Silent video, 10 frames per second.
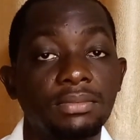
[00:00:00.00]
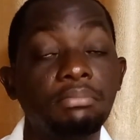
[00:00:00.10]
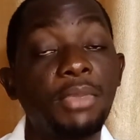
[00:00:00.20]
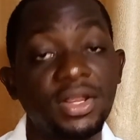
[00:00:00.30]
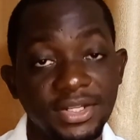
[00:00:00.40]

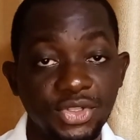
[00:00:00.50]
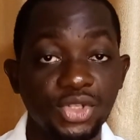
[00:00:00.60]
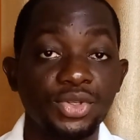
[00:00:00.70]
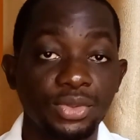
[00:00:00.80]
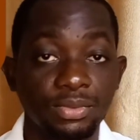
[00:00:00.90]
More than
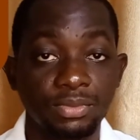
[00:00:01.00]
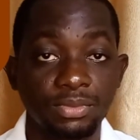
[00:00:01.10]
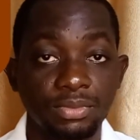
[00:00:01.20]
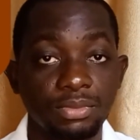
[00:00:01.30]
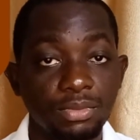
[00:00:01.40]
two,
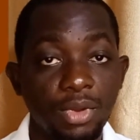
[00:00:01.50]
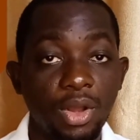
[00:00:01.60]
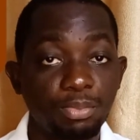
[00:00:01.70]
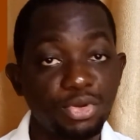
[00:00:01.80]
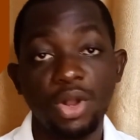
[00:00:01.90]

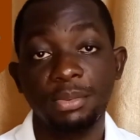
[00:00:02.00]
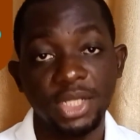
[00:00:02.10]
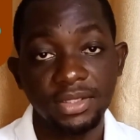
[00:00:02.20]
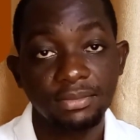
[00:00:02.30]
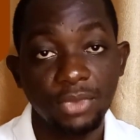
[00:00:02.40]

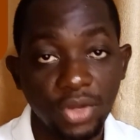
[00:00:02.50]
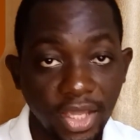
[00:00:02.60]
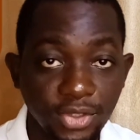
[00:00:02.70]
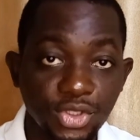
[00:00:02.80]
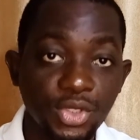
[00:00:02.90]
probably. Okay,
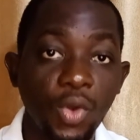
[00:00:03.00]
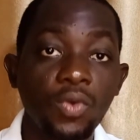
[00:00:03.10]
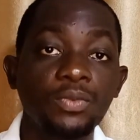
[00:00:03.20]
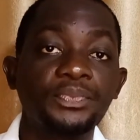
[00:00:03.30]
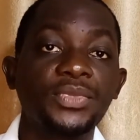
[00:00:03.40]
so
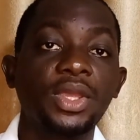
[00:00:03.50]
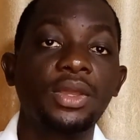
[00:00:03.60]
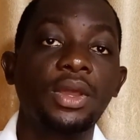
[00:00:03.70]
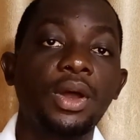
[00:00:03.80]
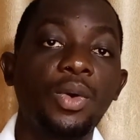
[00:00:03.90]

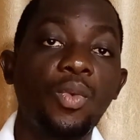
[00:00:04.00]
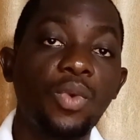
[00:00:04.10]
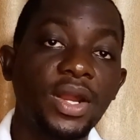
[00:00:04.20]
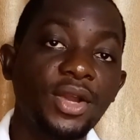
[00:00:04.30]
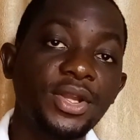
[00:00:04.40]

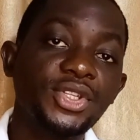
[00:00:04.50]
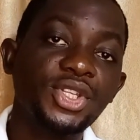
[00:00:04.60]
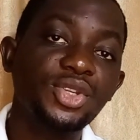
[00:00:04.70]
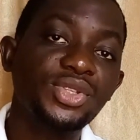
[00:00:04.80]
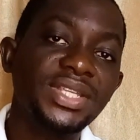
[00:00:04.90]
we're not going to
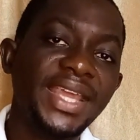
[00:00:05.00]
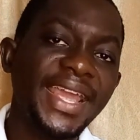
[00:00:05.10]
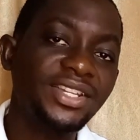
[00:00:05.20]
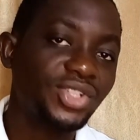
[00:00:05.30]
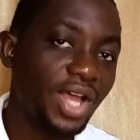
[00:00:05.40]
use
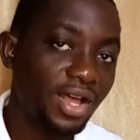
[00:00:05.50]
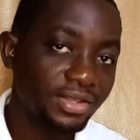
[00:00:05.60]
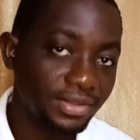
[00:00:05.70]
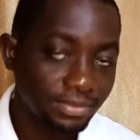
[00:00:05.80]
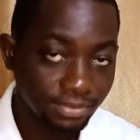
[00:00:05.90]
each
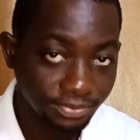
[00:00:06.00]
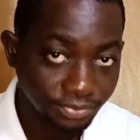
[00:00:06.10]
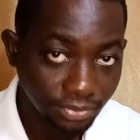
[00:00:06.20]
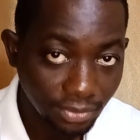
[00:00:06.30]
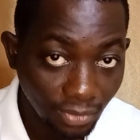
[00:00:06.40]
other.
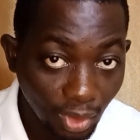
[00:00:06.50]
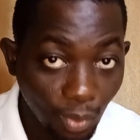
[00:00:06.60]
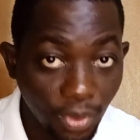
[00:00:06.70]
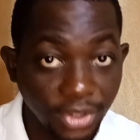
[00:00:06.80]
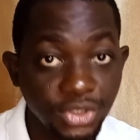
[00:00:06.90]

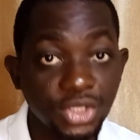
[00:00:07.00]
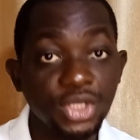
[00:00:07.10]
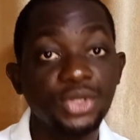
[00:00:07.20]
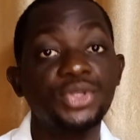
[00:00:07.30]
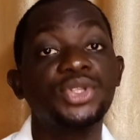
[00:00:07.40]
We're going to
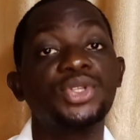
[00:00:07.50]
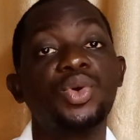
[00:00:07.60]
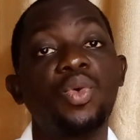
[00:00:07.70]
use